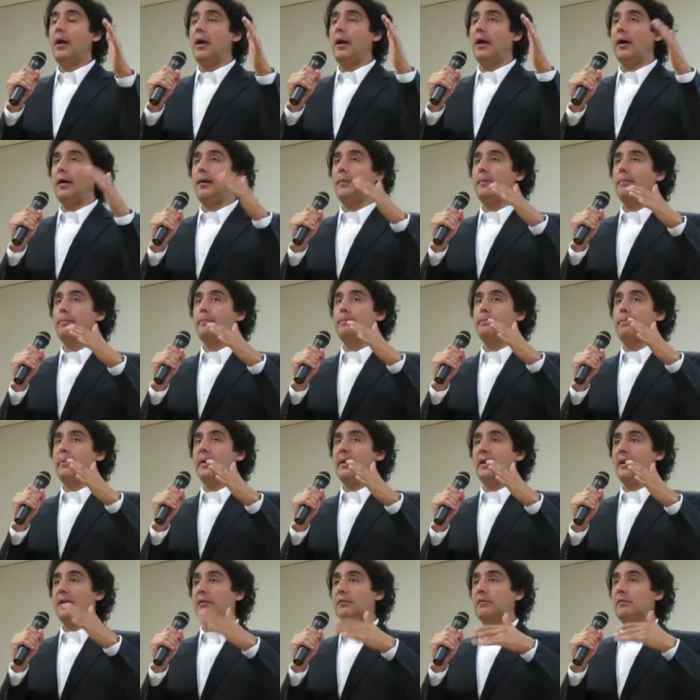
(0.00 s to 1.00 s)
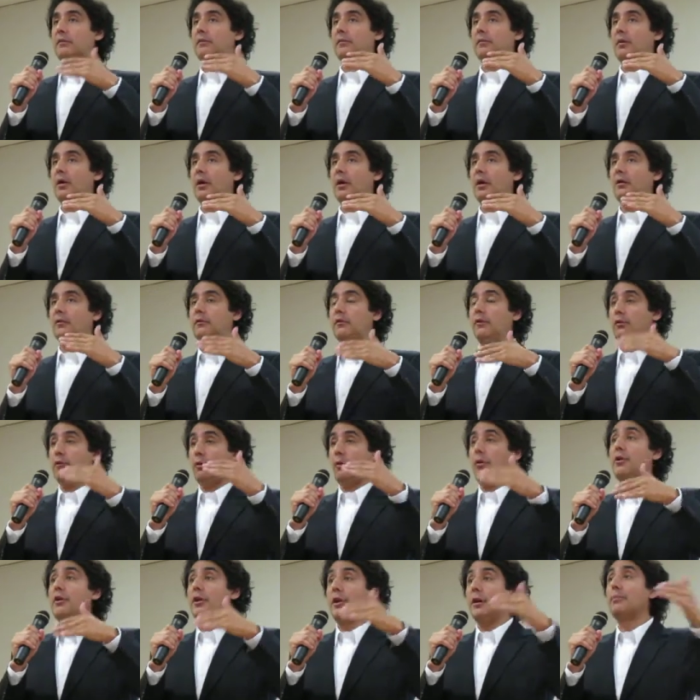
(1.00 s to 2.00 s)
but it's so
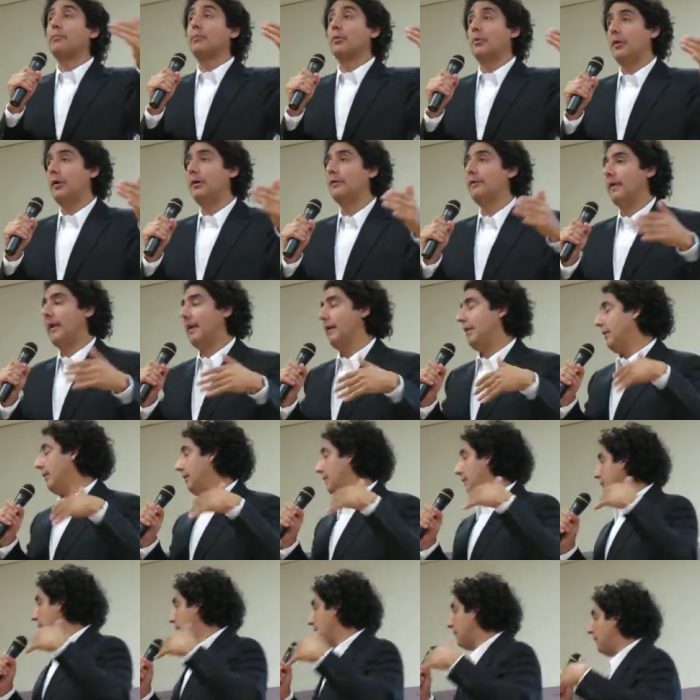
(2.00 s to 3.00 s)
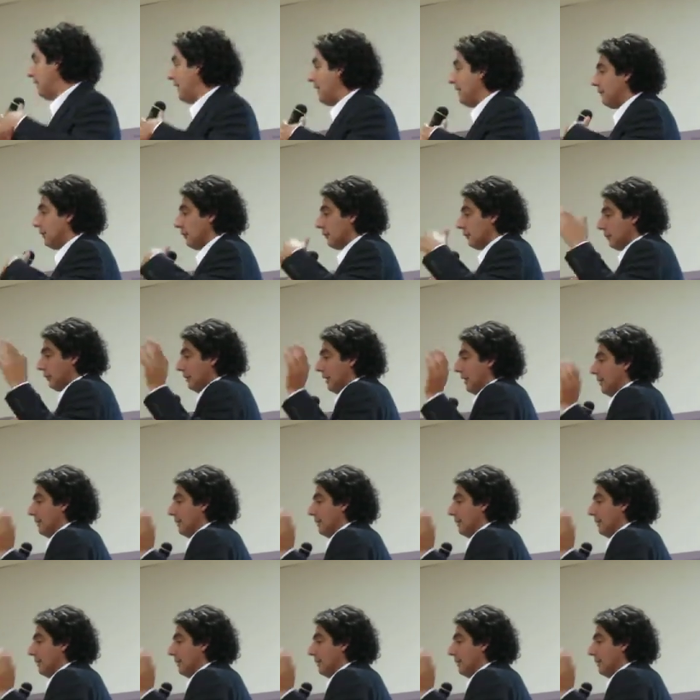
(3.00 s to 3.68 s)
there are a number of efforts throughout